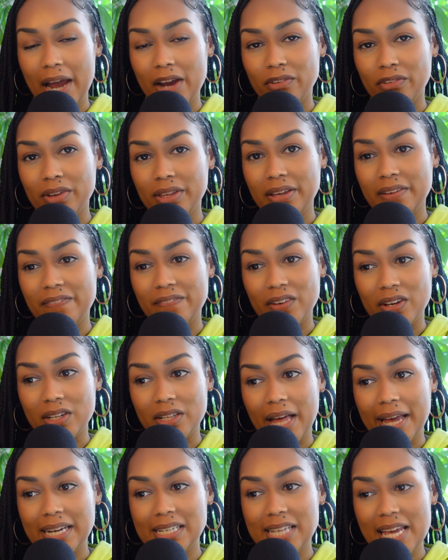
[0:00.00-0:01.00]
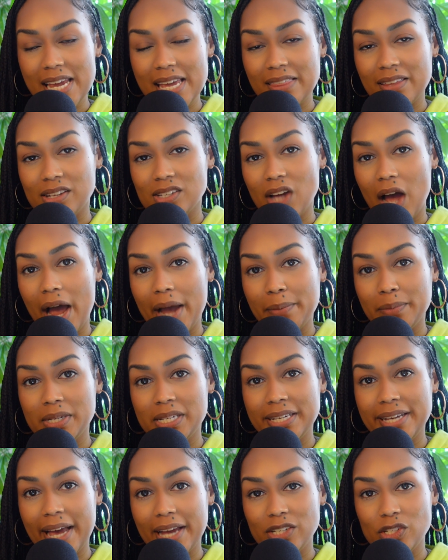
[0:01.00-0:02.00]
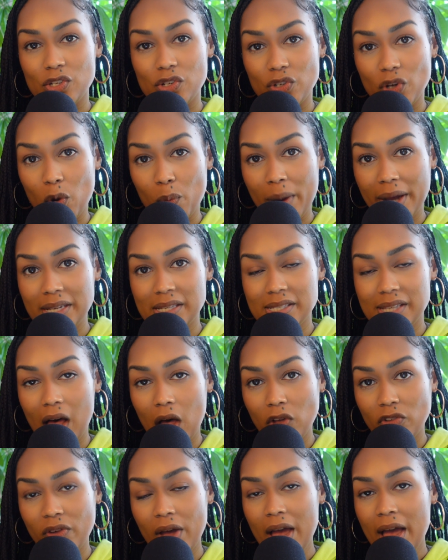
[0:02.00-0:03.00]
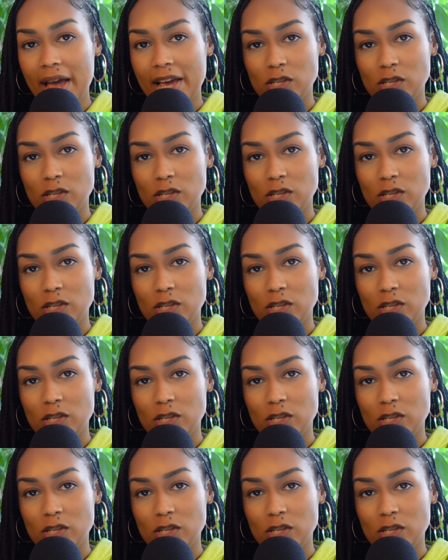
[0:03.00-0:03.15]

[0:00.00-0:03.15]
I really feel like taking the time to get to know myself